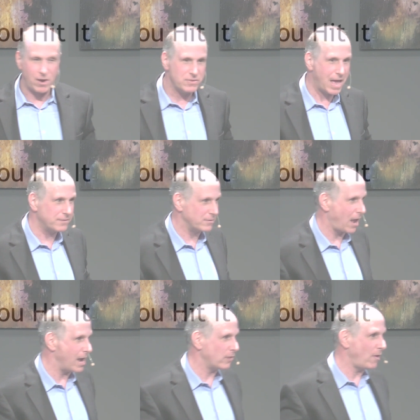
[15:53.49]
in that
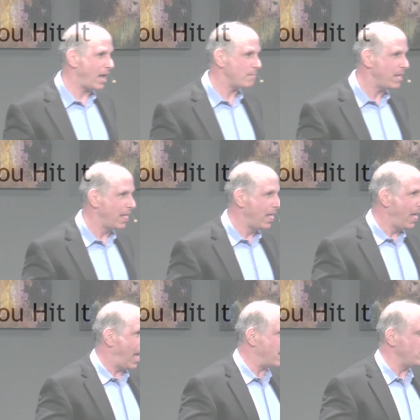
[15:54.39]
diagram
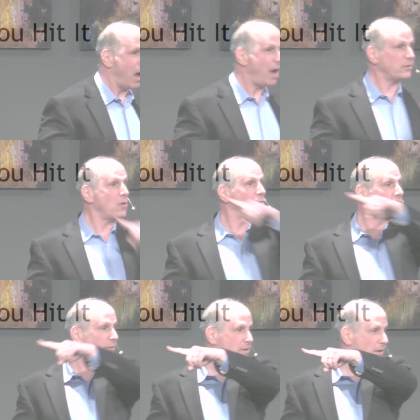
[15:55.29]
and not go
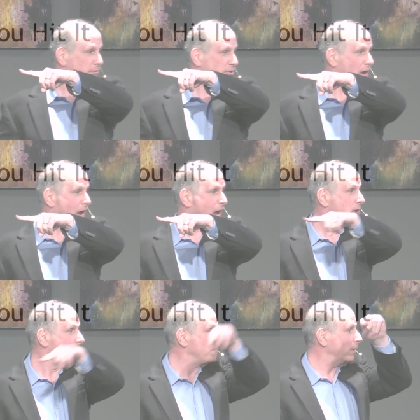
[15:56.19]
through to the other side,
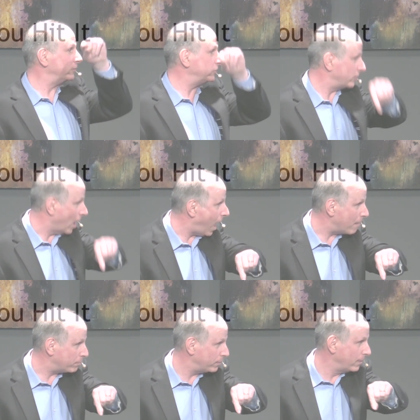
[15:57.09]
but
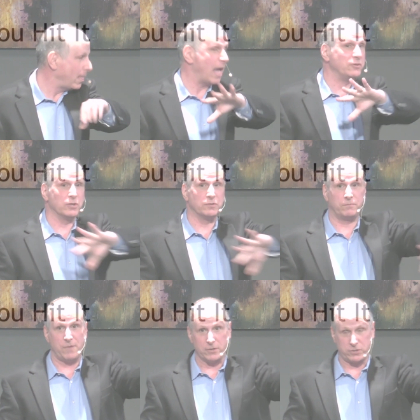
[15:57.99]
stop and just
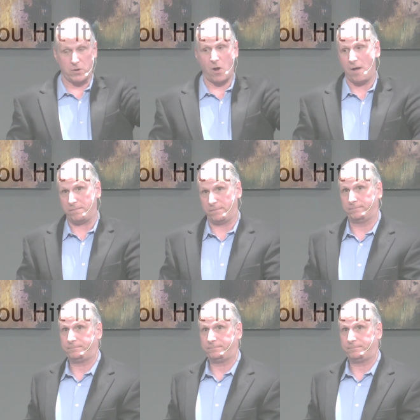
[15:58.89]
finish it off.